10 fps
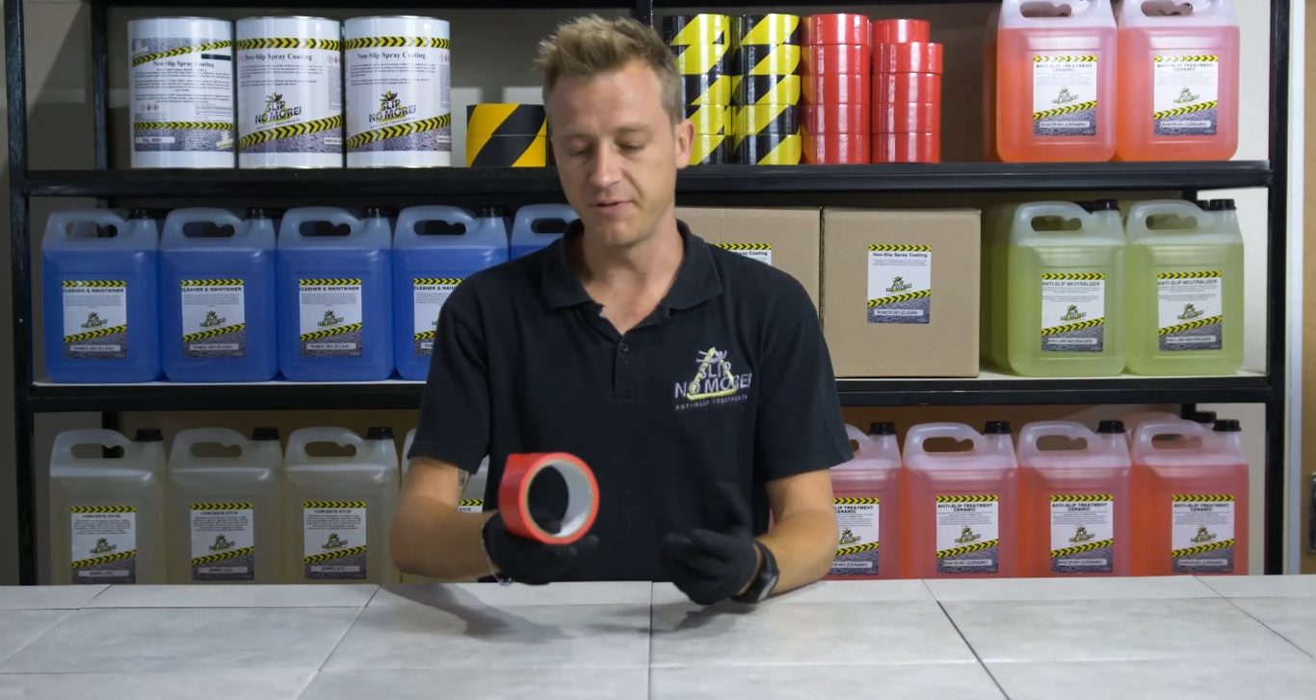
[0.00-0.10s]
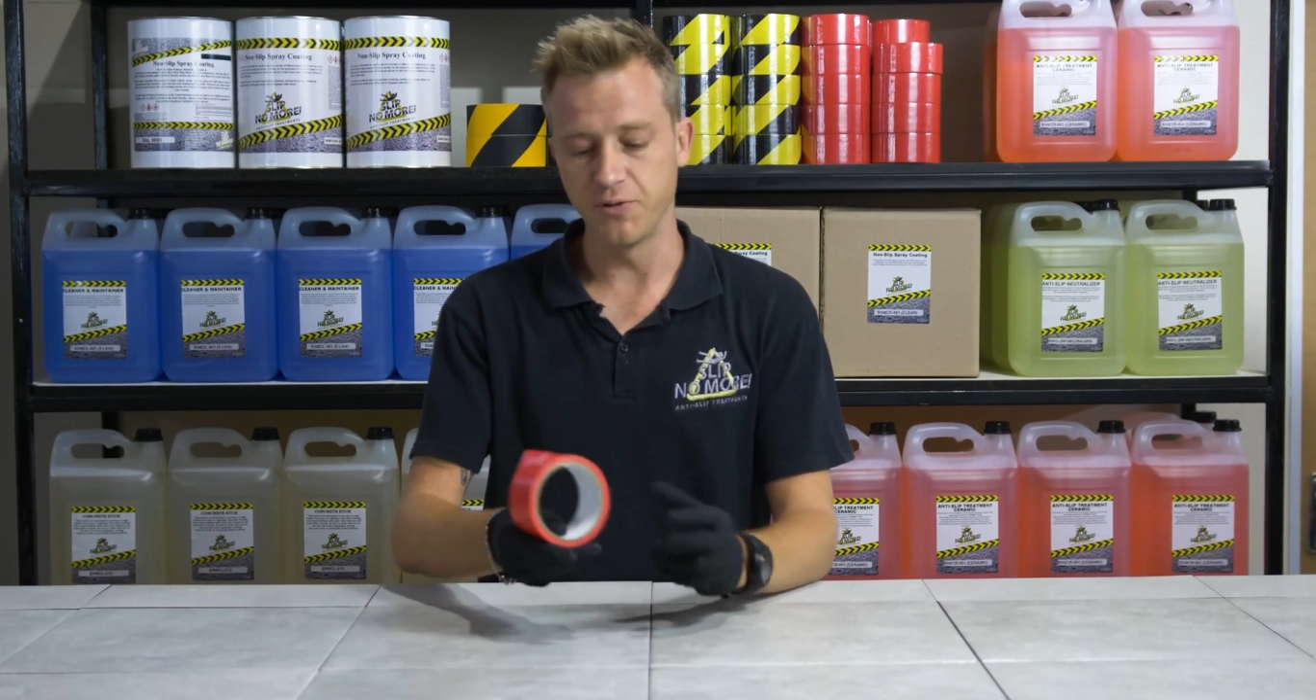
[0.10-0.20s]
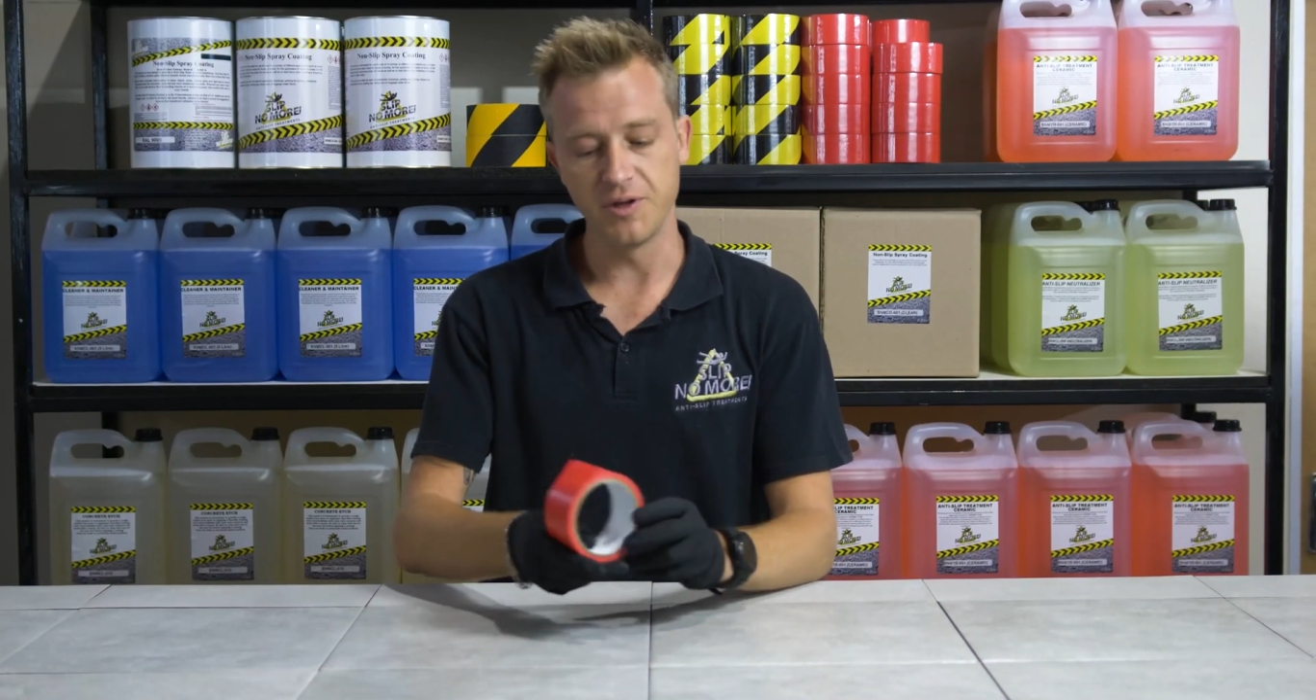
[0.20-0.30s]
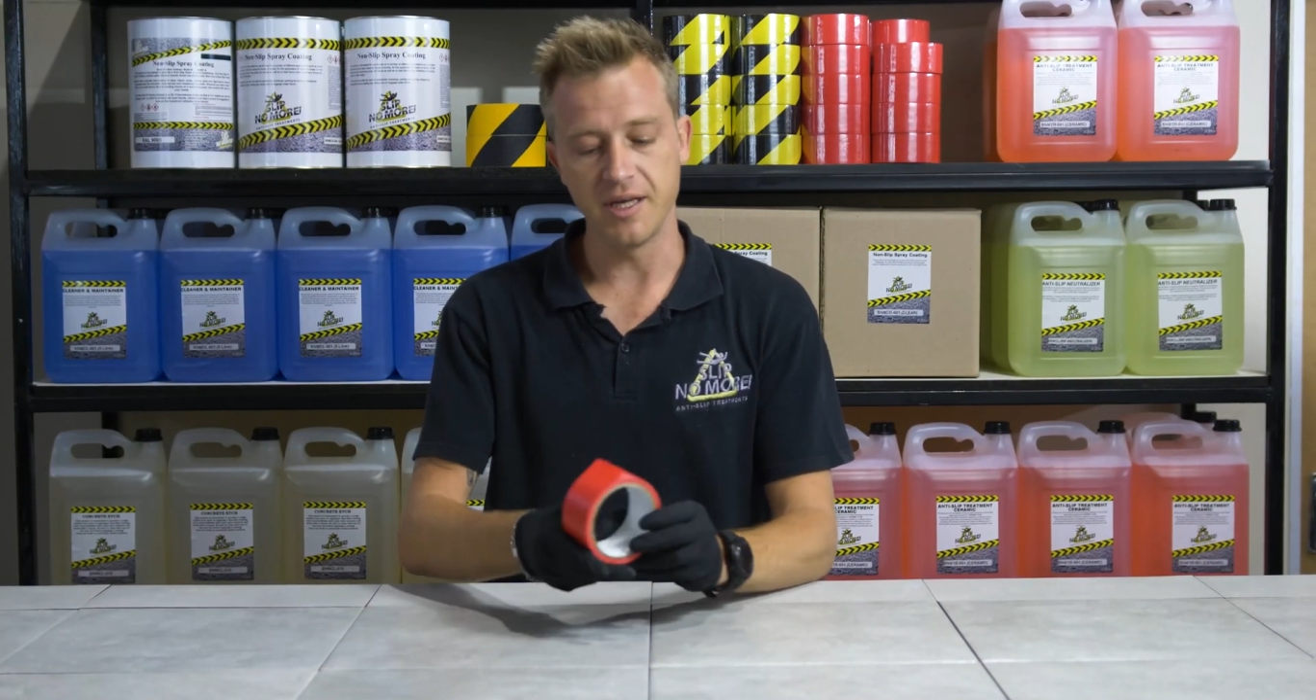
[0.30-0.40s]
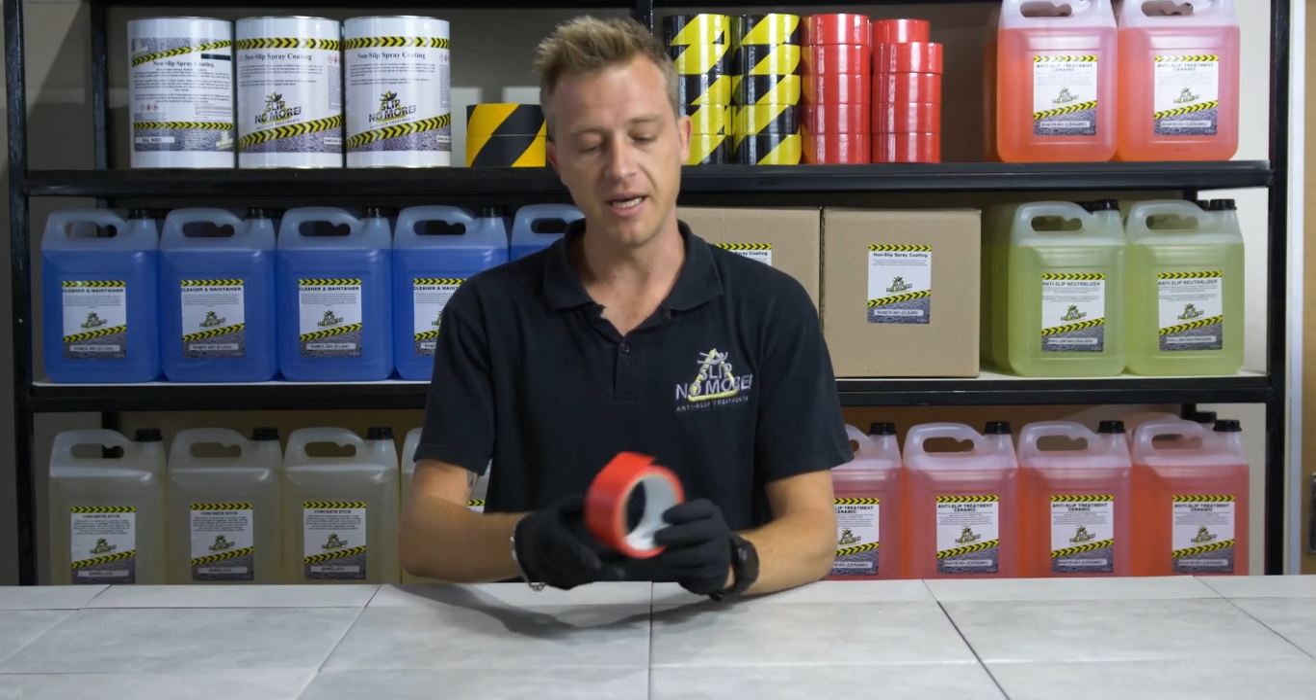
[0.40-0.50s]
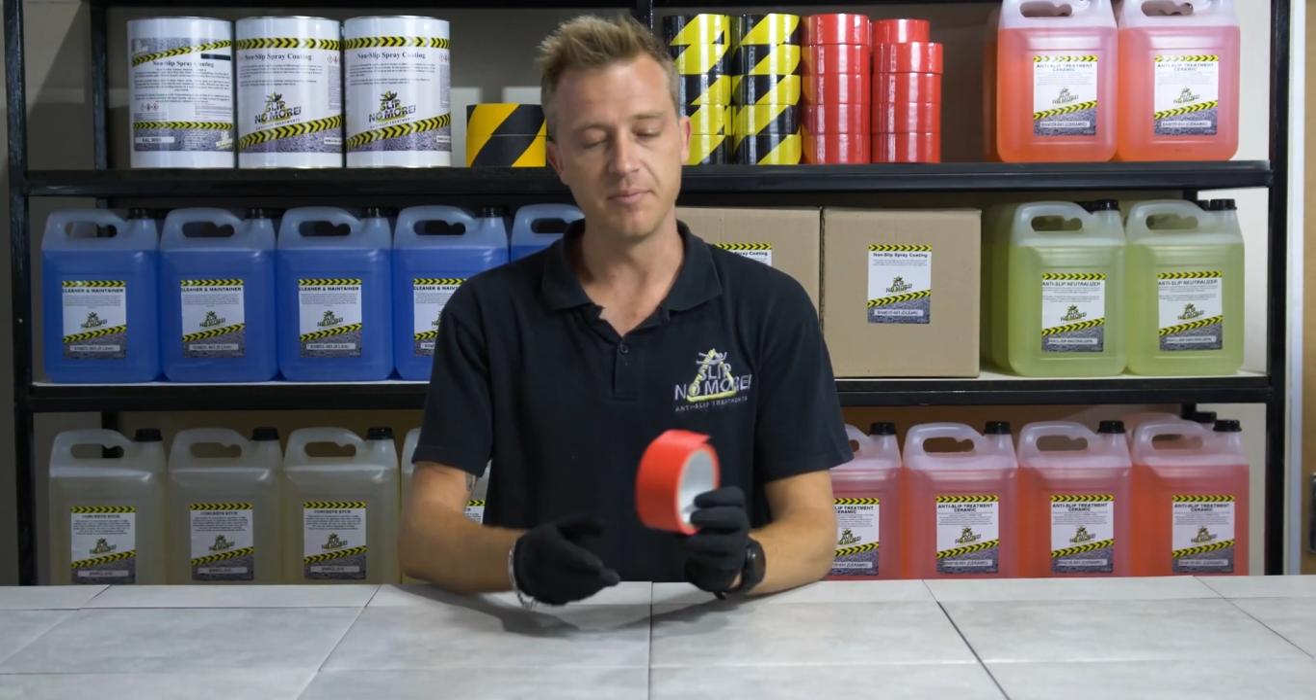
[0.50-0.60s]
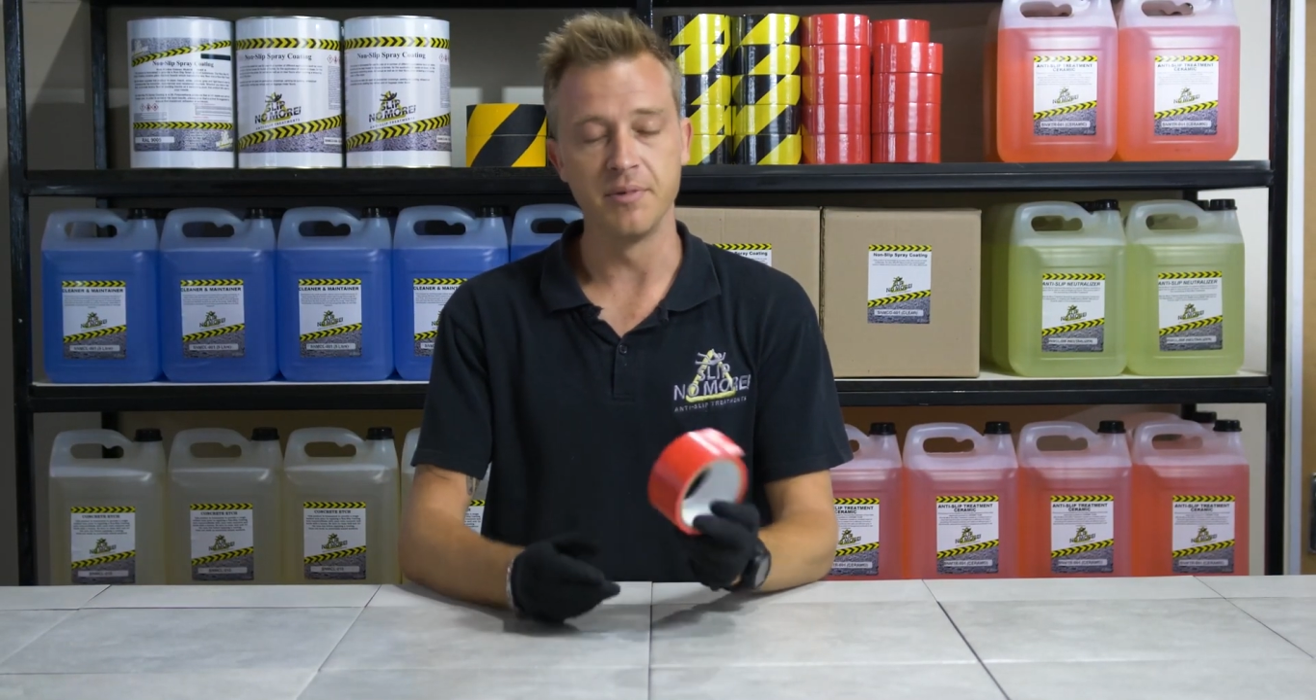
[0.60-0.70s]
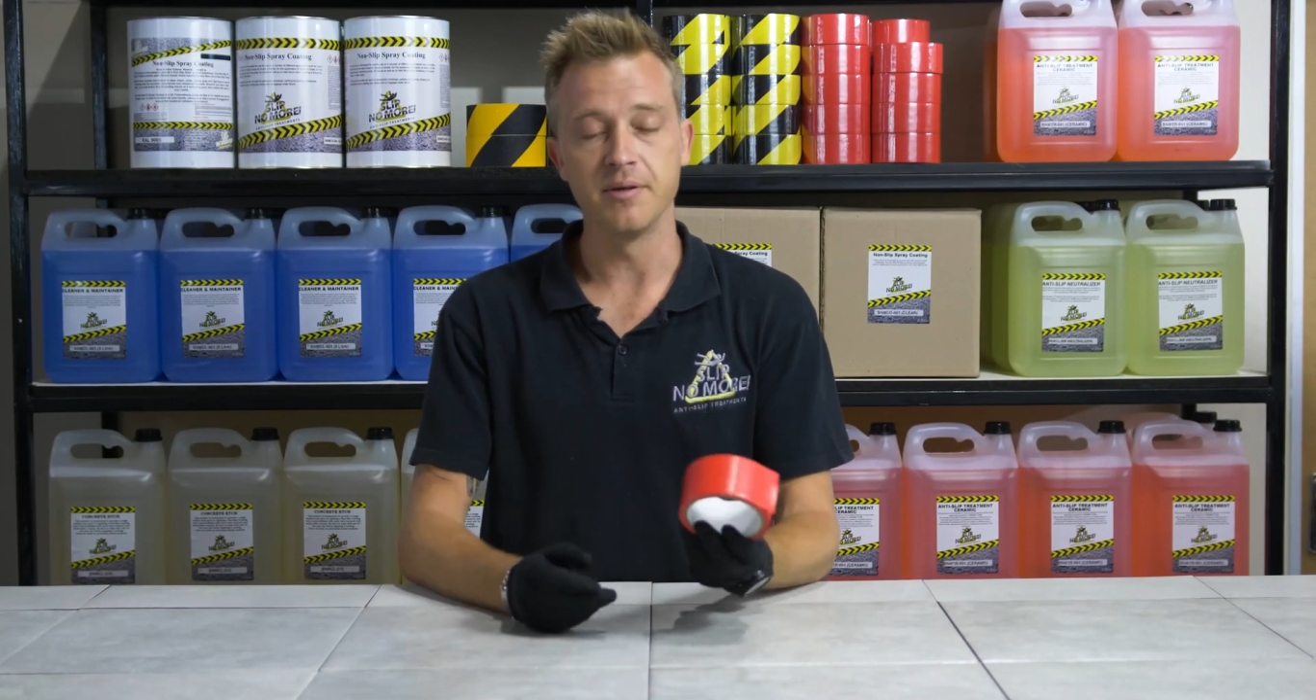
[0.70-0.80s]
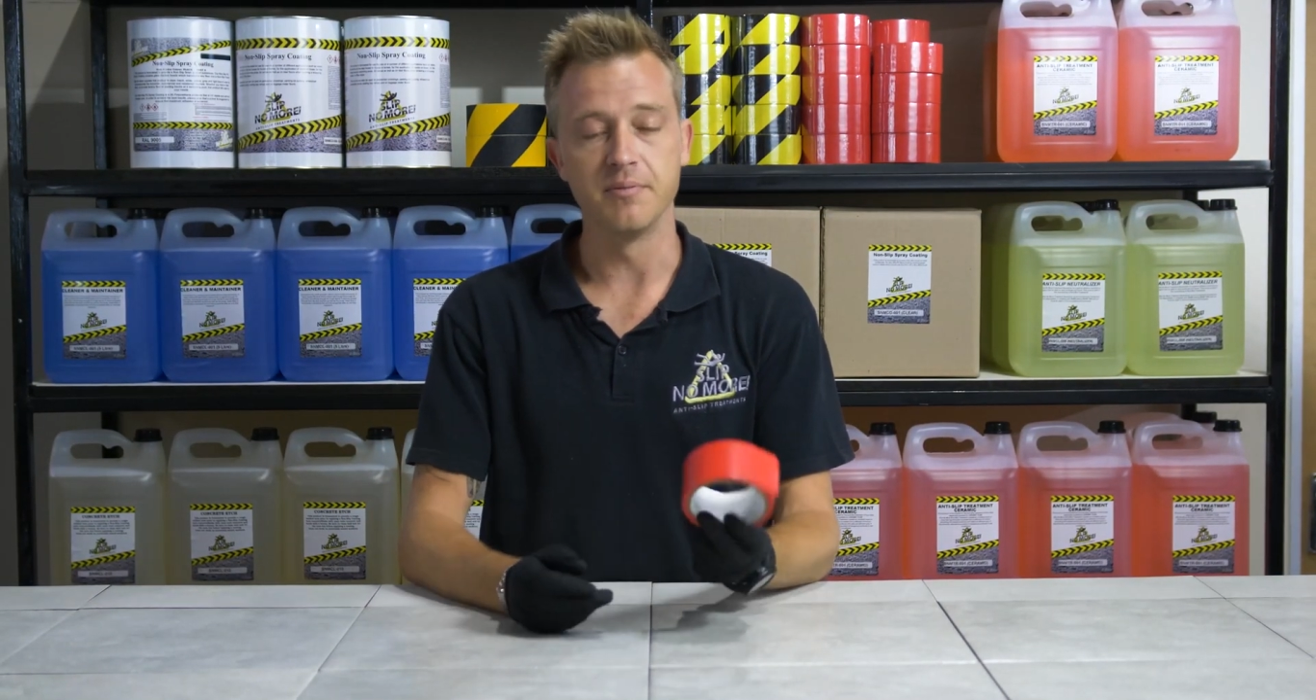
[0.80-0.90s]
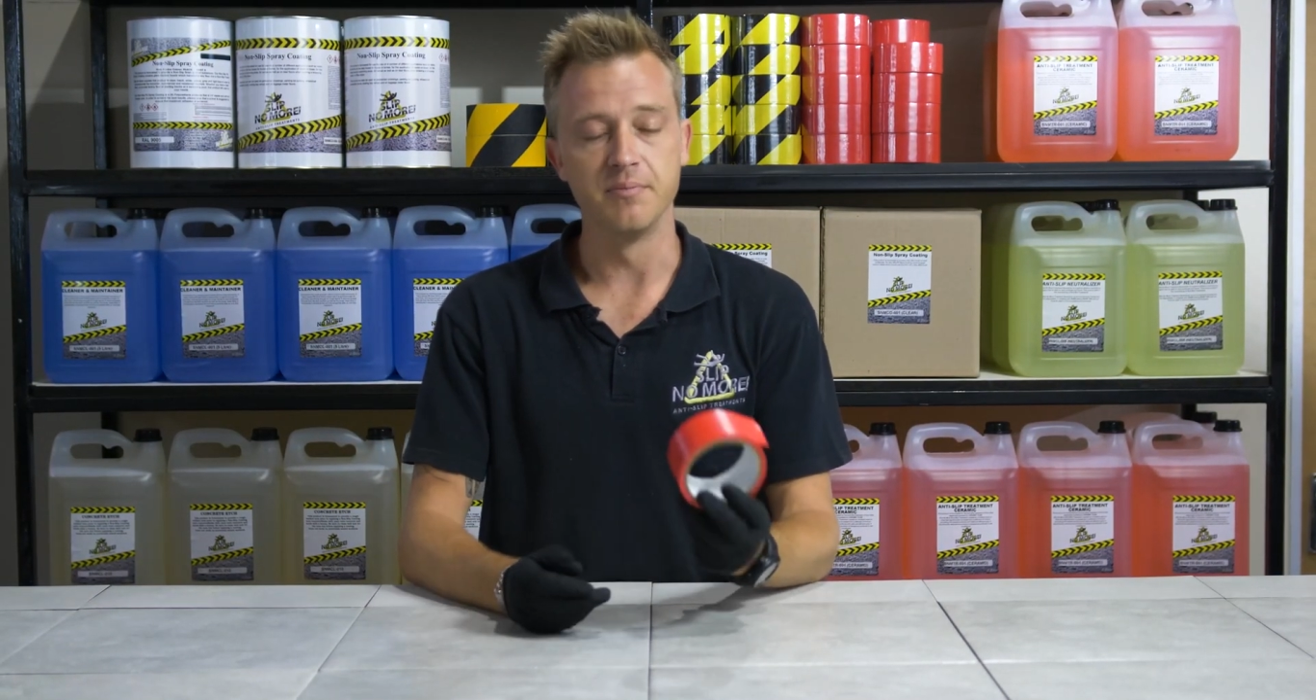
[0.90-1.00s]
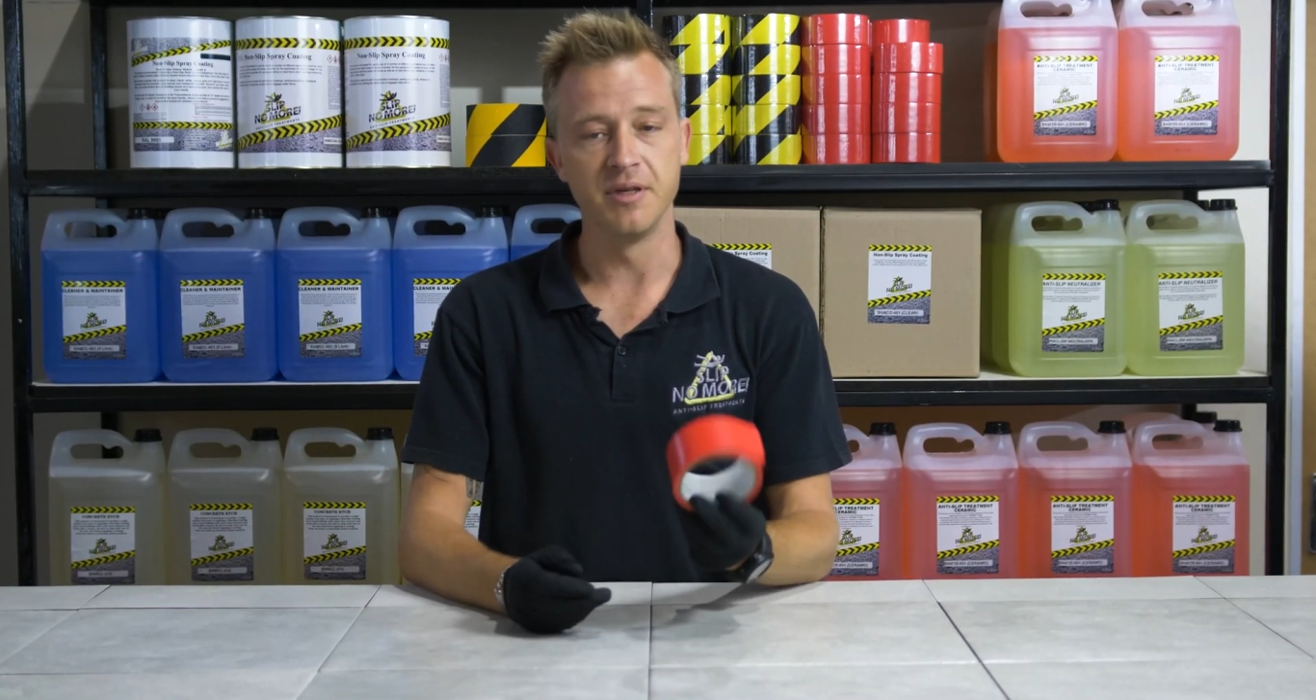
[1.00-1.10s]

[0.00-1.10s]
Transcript: 48